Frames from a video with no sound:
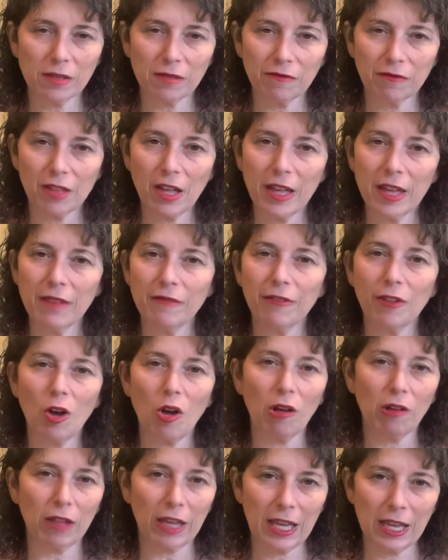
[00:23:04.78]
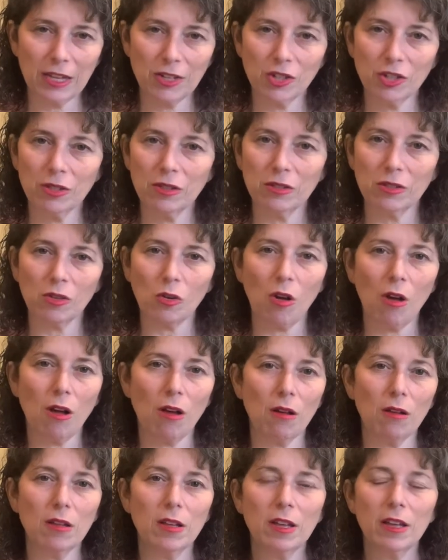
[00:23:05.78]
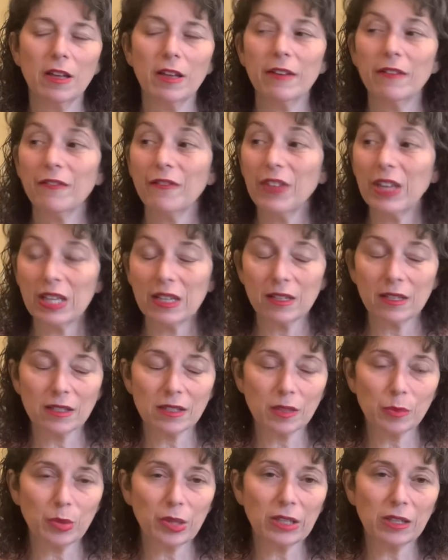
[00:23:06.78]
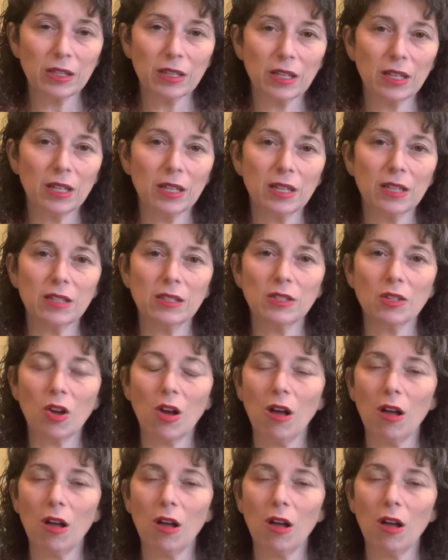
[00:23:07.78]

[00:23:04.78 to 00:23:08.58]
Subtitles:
of life, all ages, all fitness abilities,